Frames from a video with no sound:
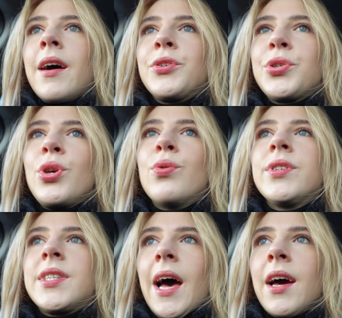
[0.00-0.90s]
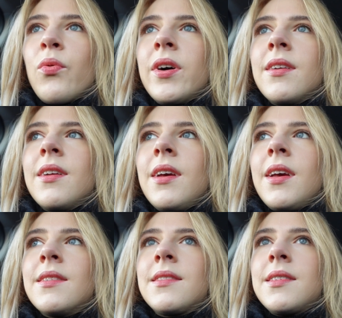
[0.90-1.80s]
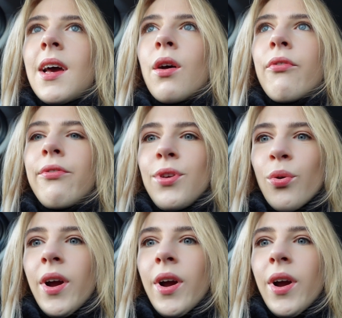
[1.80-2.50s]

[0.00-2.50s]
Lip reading: So use that one instead of your